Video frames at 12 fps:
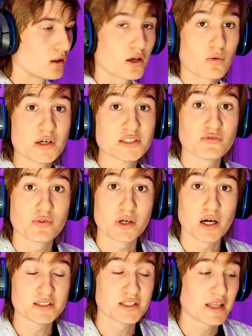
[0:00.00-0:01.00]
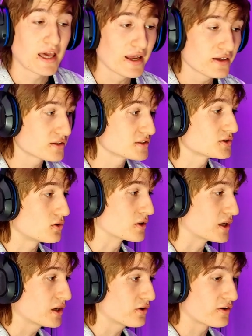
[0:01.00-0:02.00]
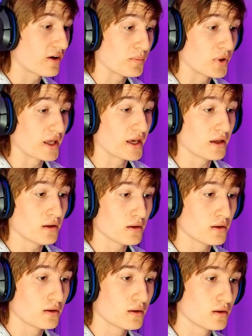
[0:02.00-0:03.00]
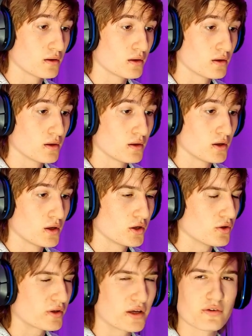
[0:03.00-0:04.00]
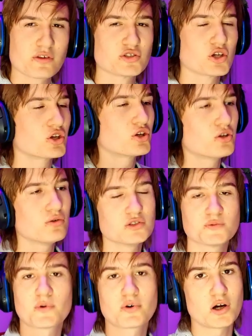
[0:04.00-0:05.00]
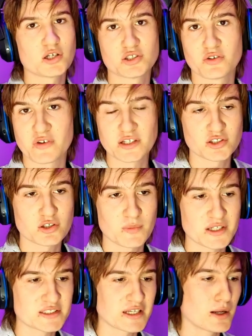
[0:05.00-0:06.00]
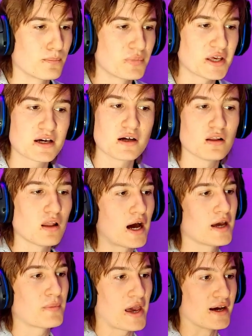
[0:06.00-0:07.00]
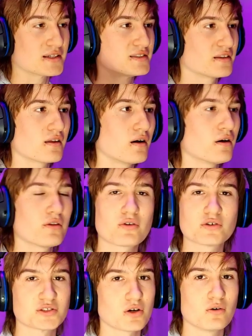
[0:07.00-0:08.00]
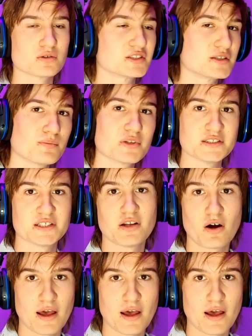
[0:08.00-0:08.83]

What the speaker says: Likewise, if we cut to the end of the song here and I play it, you'll hear there's a huge barrage of instruments and a big climax that the other songs simply did